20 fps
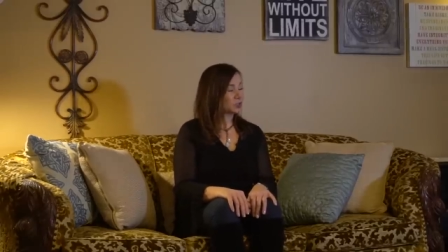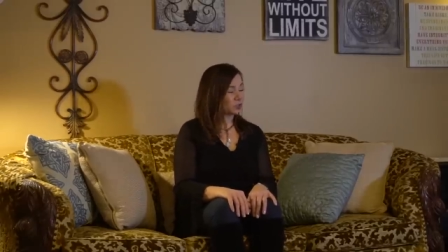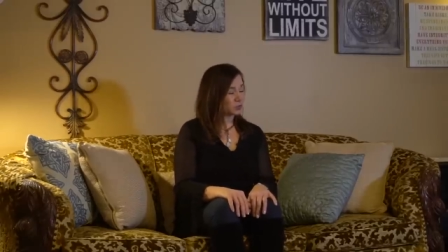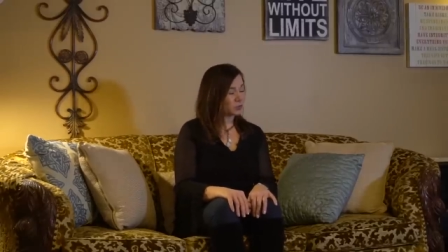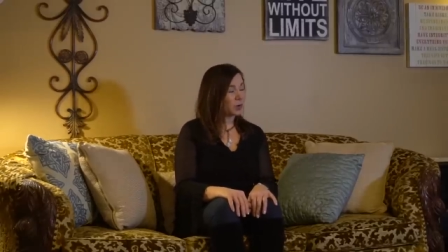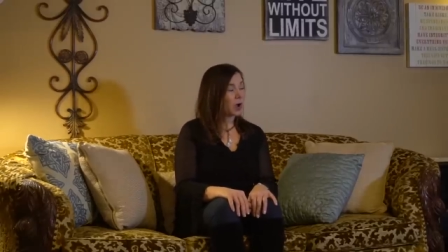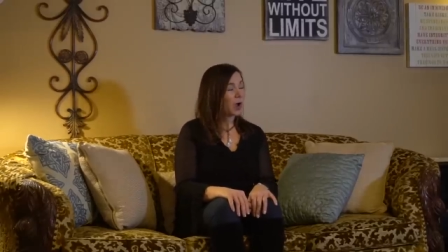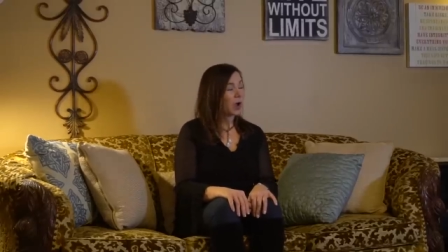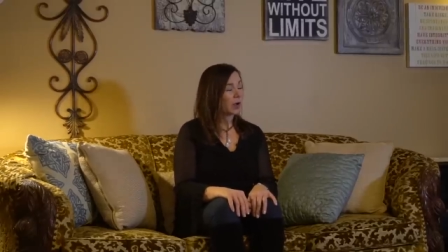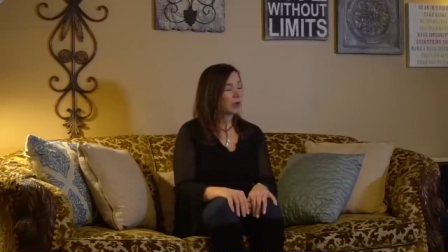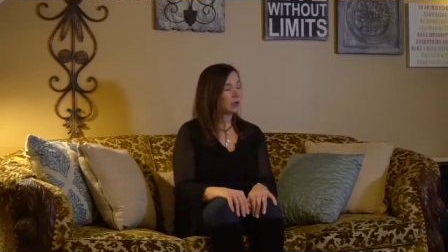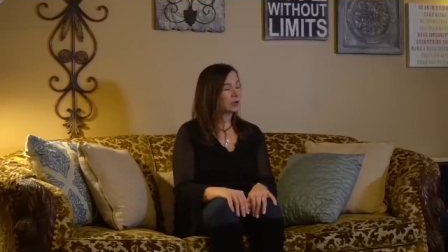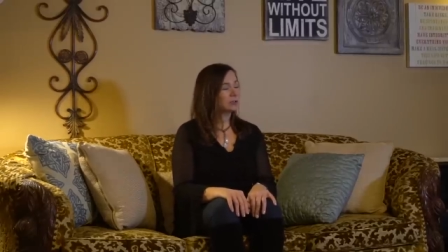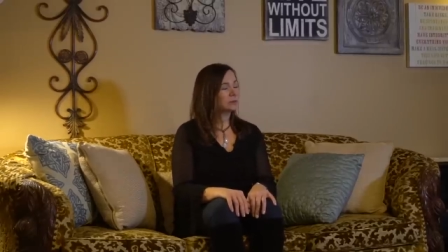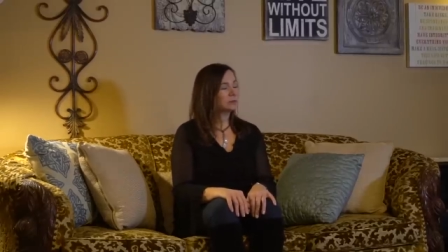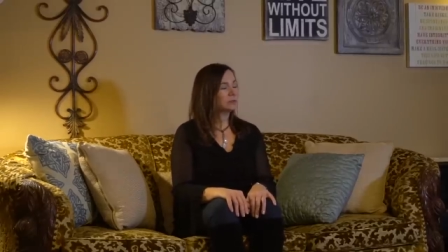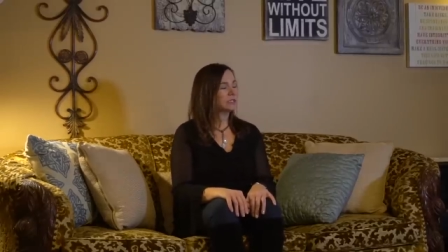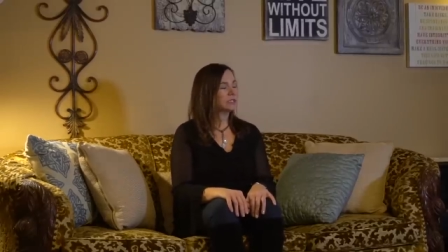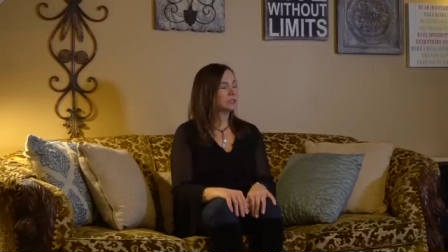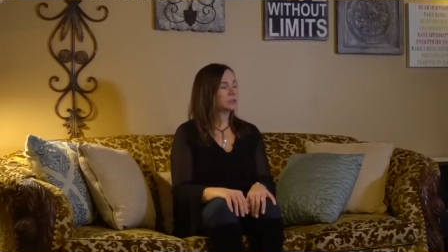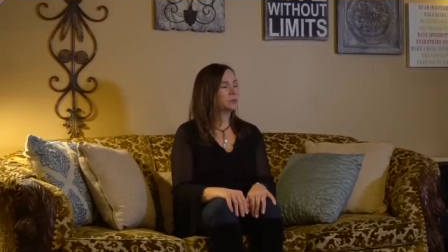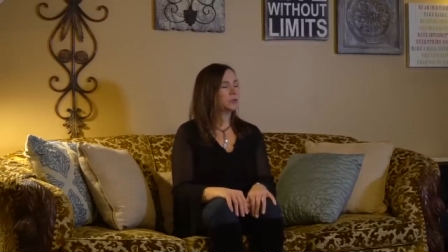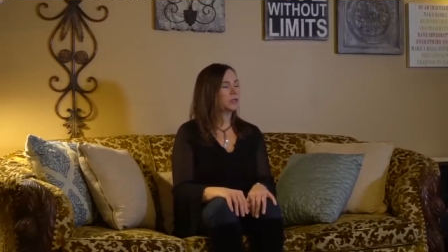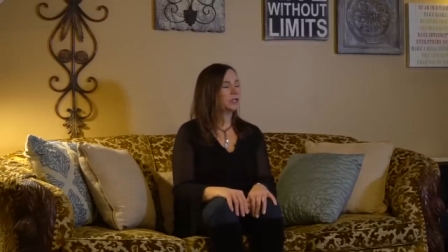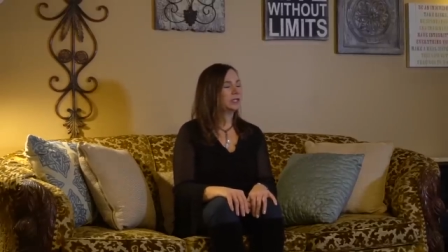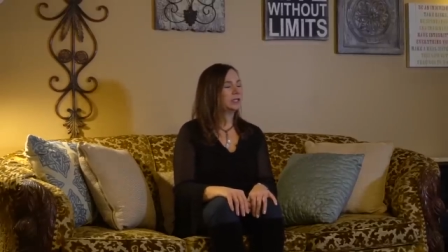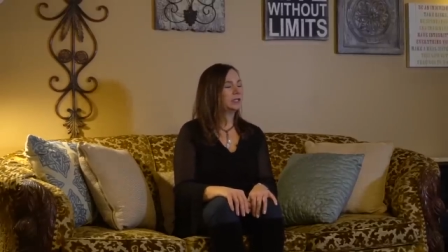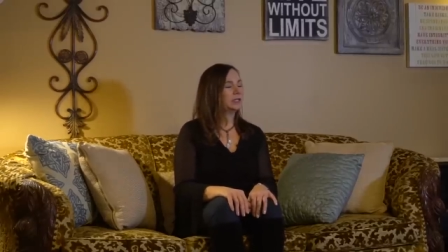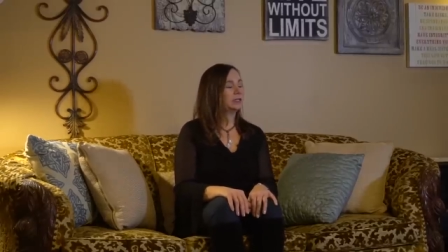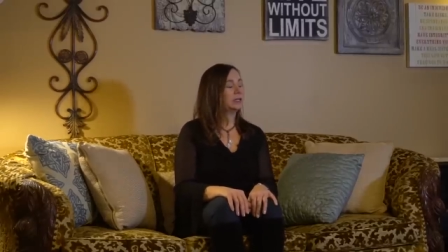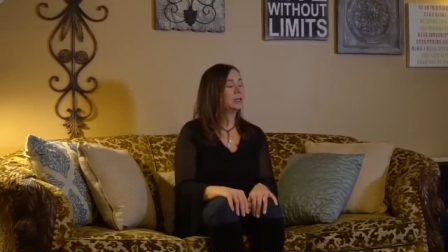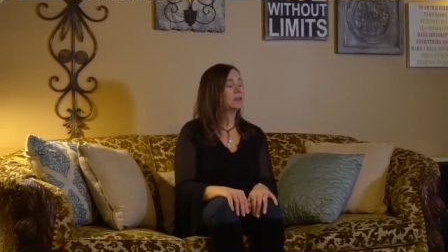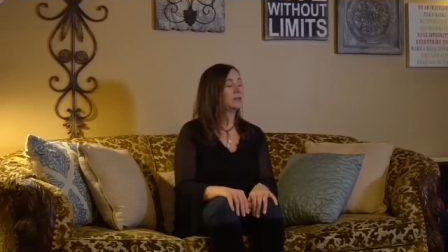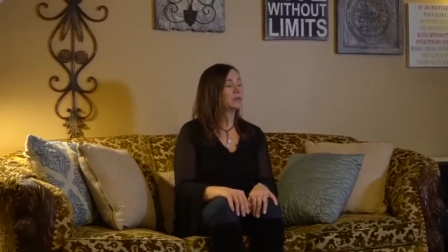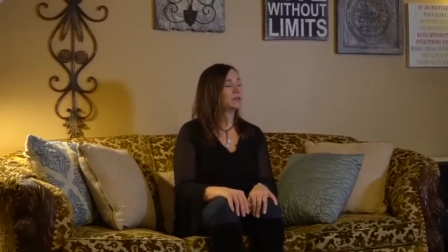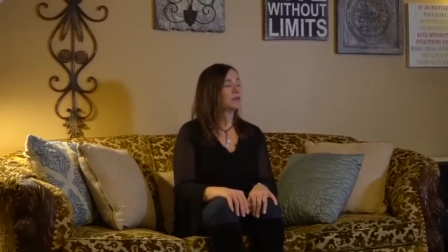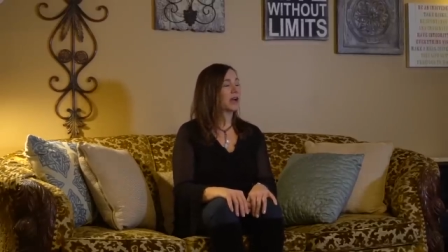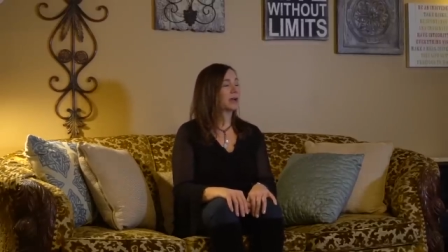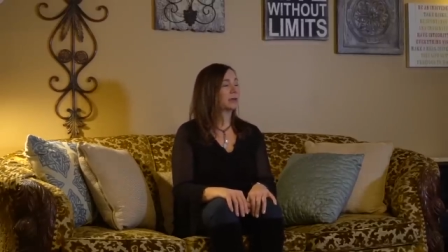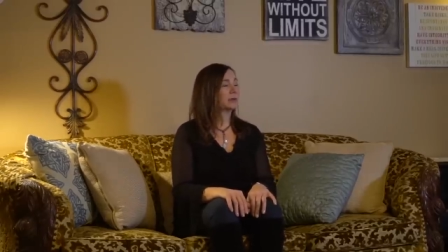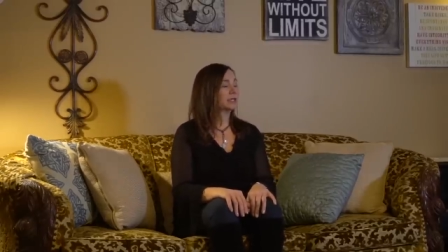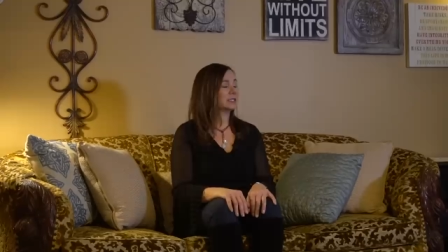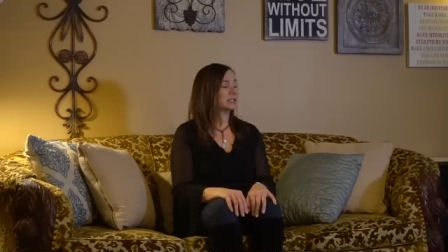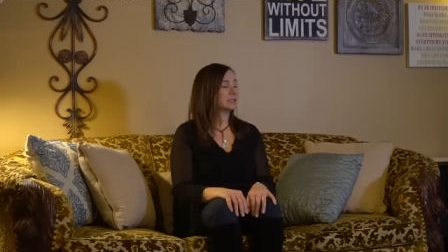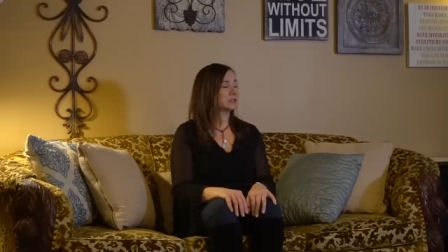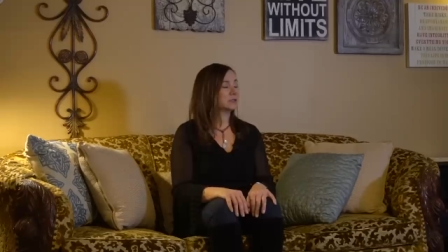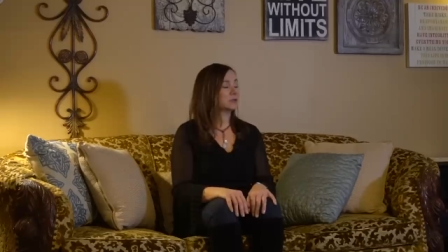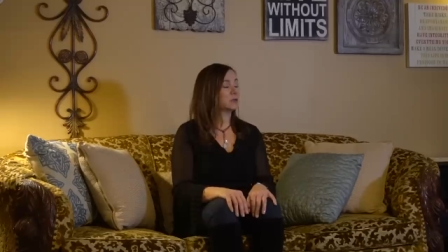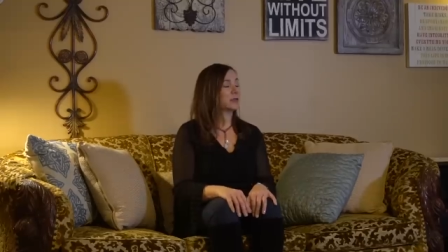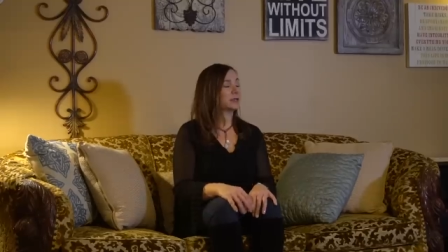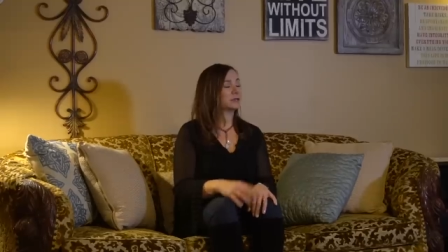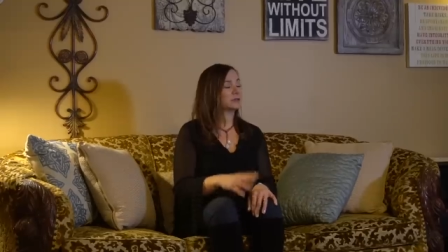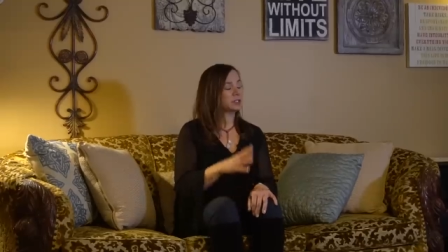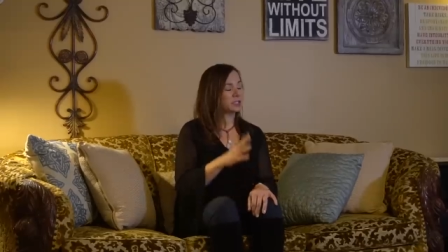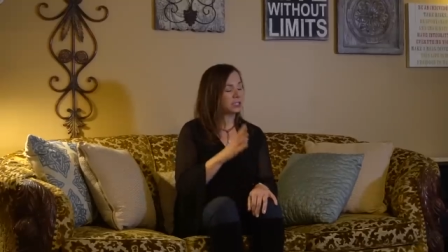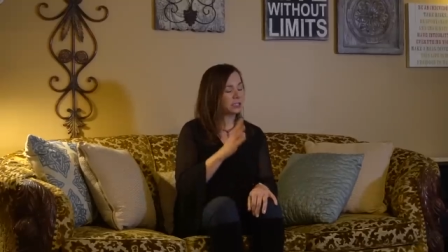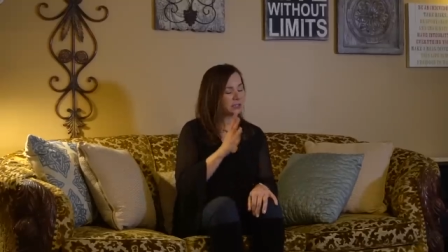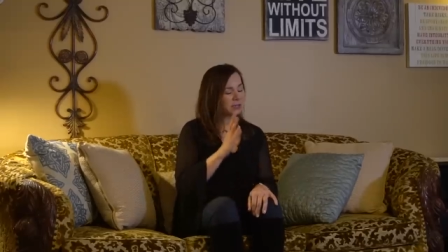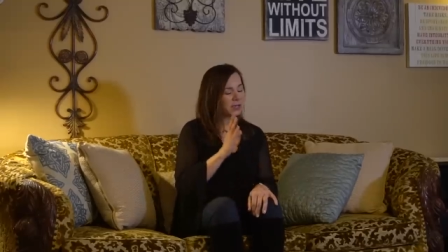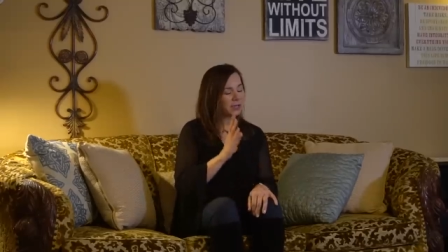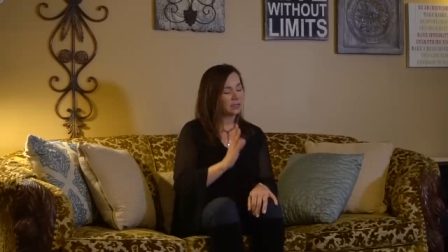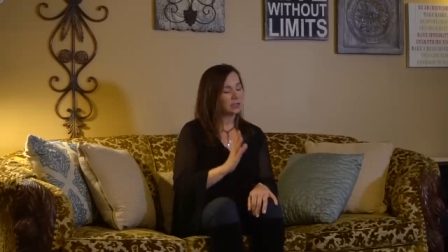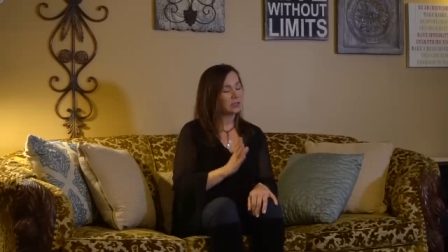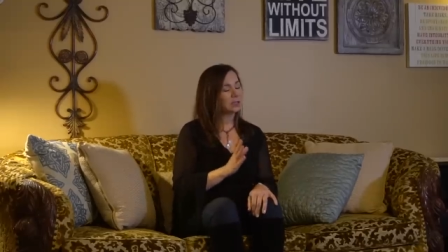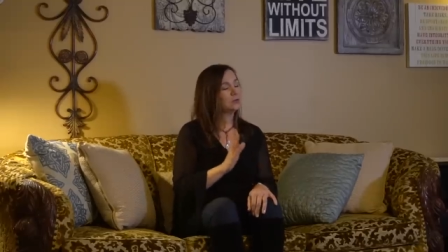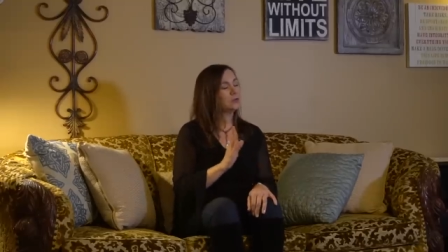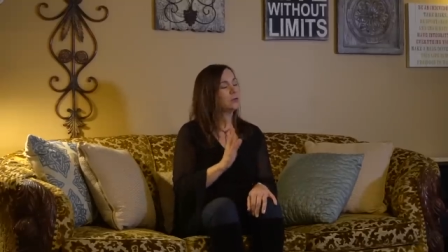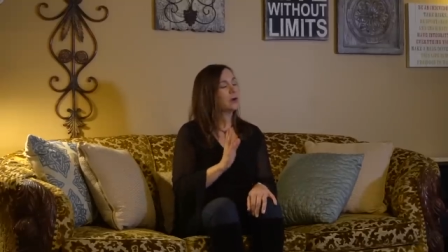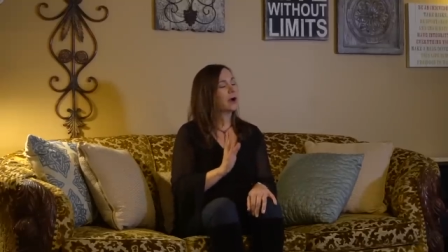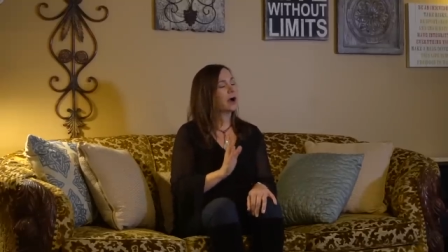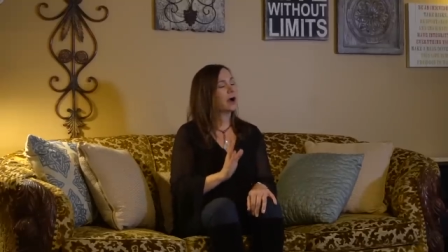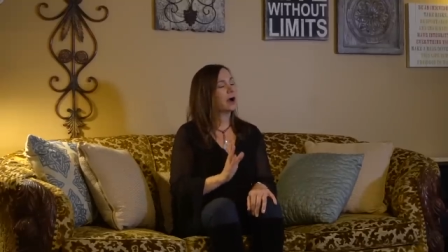draw between the fragmented soul energy that you